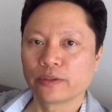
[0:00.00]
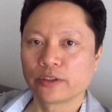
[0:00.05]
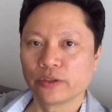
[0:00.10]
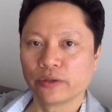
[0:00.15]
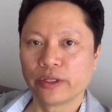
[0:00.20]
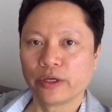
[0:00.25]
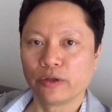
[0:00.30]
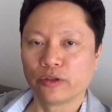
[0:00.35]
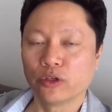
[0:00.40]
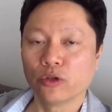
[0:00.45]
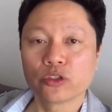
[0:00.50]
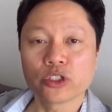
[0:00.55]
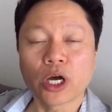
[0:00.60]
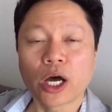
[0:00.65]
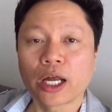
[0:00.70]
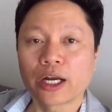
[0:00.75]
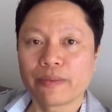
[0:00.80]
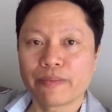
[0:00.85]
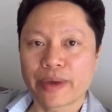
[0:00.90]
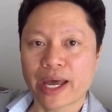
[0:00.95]
So those
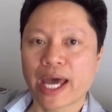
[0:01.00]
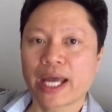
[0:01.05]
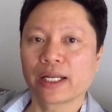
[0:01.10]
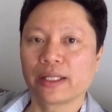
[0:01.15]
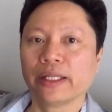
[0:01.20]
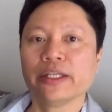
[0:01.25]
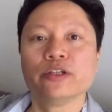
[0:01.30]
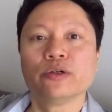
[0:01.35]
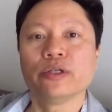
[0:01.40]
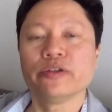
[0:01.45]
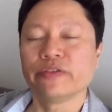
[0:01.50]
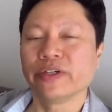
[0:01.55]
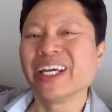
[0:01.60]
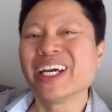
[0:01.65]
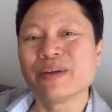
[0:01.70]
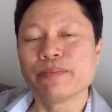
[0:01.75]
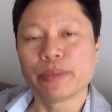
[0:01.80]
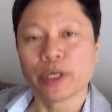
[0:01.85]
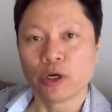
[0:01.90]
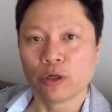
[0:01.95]
automatically don't even
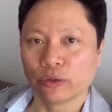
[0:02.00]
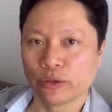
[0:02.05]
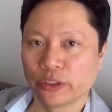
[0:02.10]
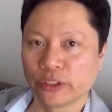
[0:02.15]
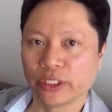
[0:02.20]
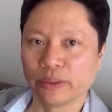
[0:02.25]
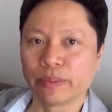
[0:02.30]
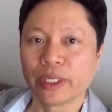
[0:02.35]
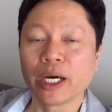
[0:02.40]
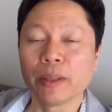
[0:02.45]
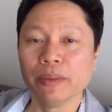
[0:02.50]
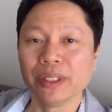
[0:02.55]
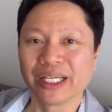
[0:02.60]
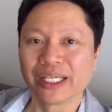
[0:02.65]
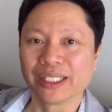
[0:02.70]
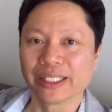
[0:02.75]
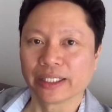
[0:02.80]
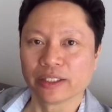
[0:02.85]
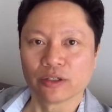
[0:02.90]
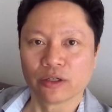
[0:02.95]
get posted
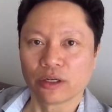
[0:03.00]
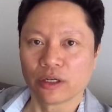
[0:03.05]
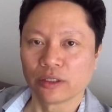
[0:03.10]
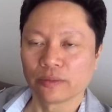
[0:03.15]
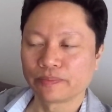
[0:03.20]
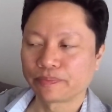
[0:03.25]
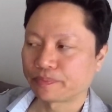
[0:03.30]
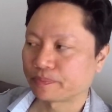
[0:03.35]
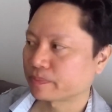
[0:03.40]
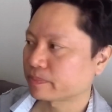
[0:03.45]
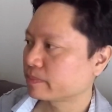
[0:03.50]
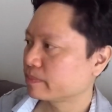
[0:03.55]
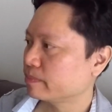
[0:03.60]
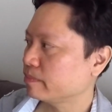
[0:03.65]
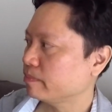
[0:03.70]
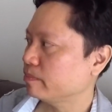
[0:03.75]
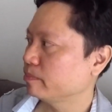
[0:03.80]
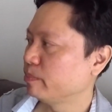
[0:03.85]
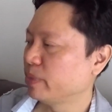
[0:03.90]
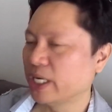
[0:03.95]
publicly at all.
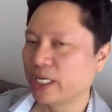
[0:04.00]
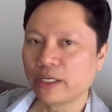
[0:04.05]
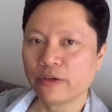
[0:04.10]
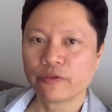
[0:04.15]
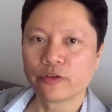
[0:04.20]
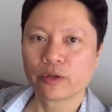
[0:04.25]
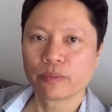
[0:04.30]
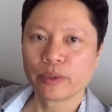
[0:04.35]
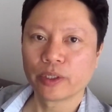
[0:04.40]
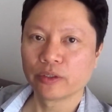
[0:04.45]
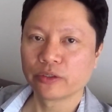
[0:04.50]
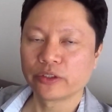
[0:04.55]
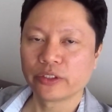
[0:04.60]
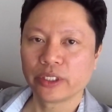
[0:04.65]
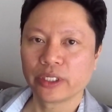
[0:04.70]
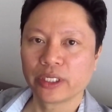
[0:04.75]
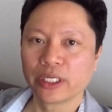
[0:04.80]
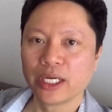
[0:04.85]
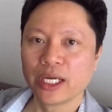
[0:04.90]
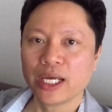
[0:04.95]
But if you're posting